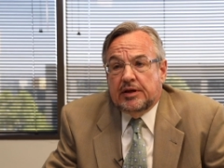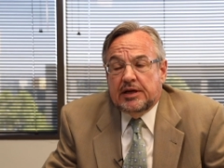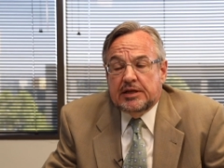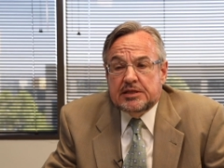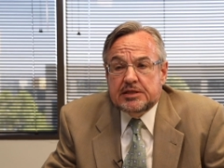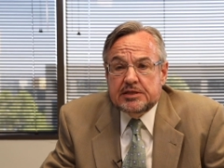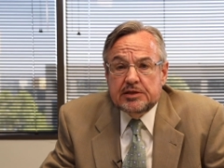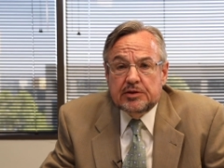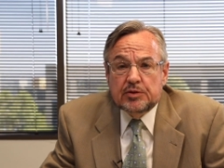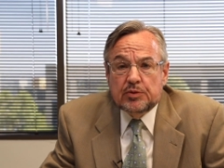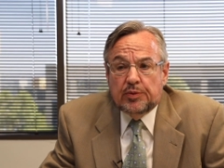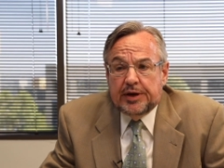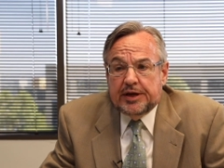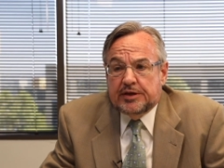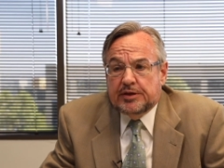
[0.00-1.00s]
it's still
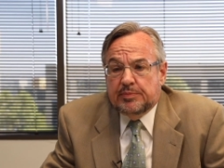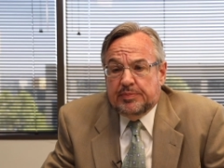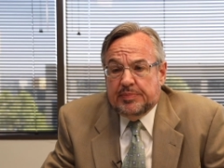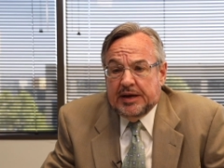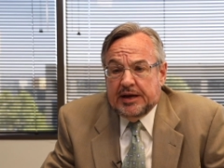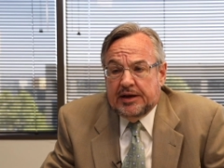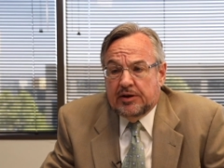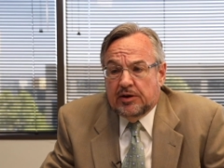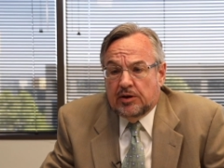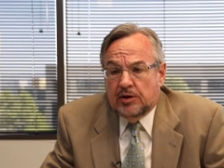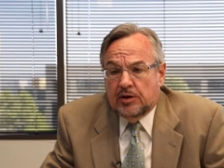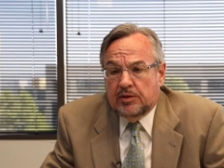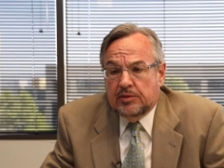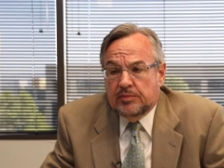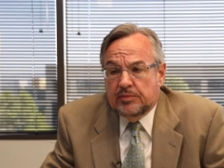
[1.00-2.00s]
going to
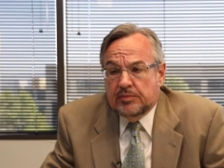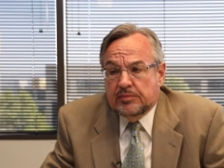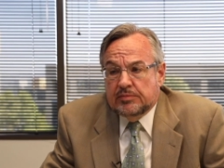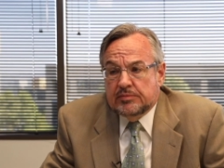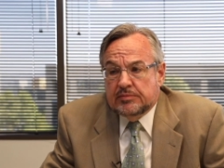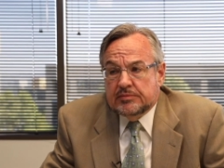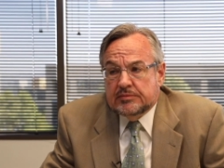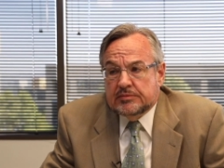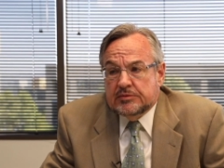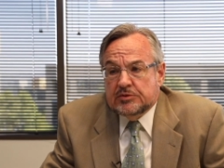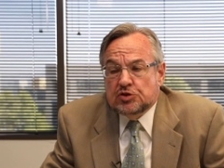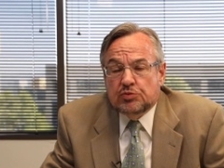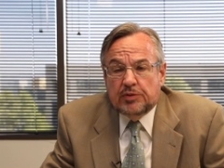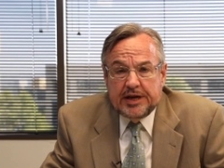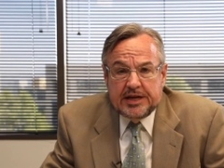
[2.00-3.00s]
bear
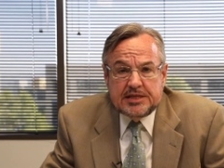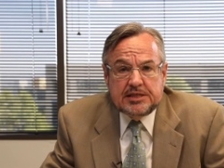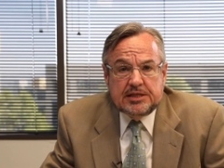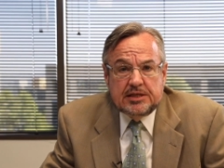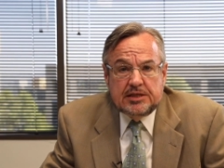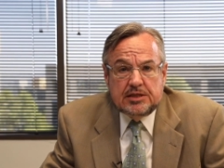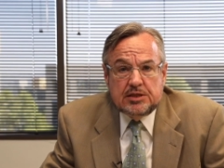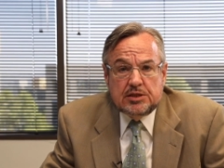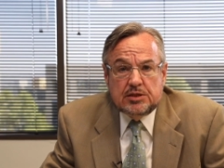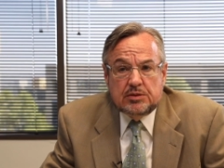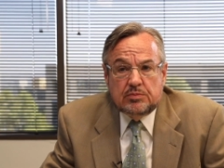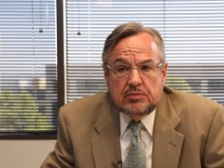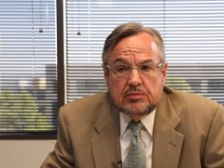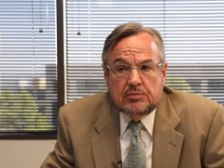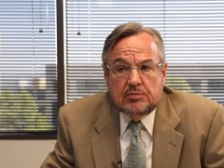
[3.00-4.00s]
traces
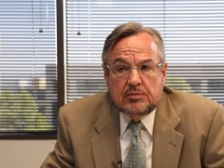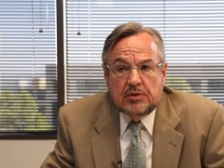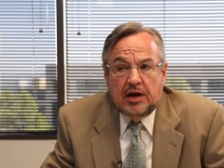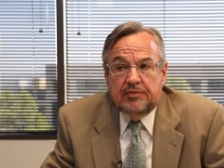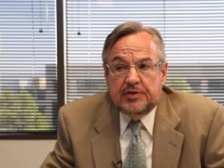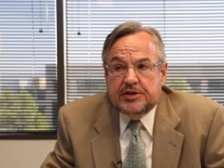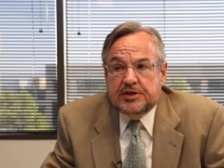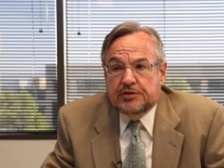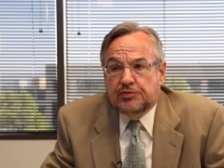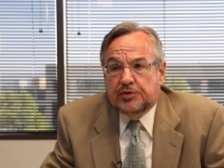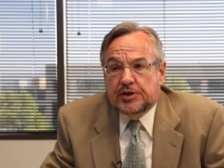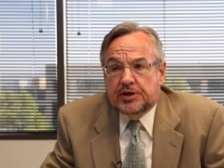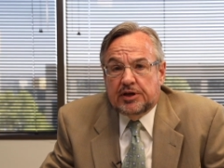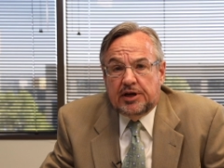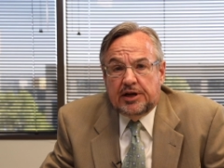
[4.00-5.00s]
of a
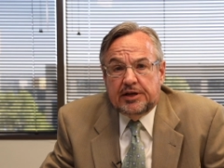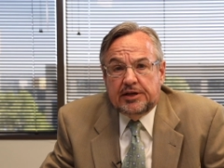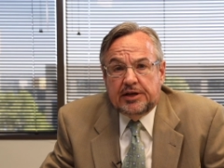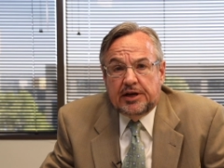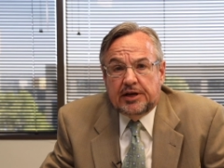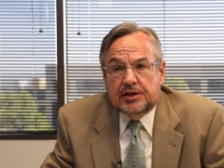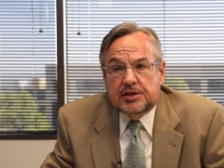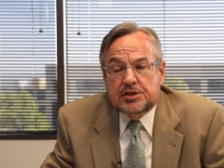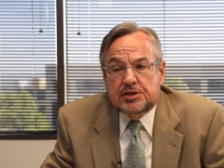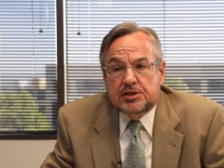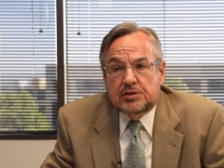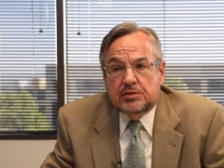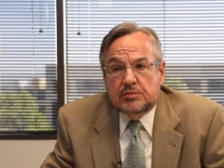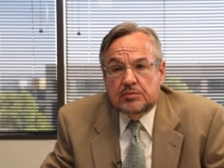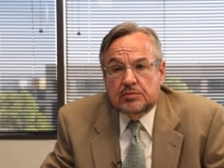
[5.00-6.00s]
different context.